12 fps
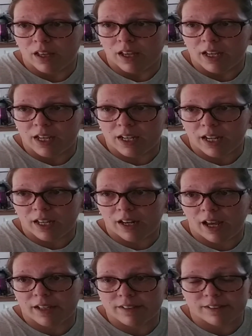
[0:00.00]

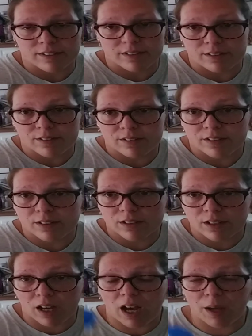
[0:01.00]
antacid.
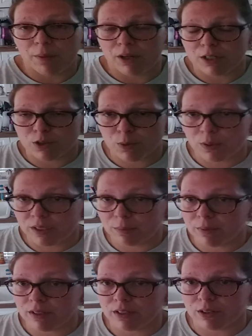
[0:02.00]
I'm on 20
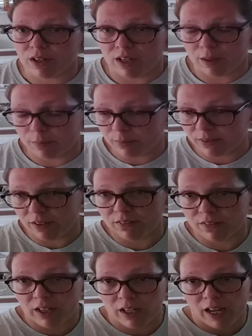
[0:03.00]
milligrams
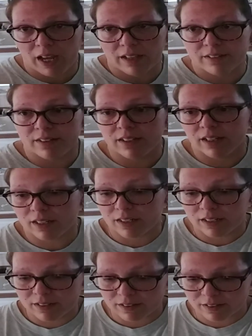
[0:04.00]
of an antacid, and
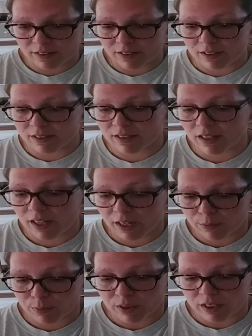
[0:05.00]
it's a
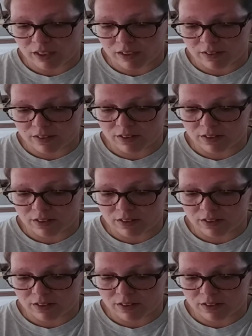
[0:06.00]
delayed release.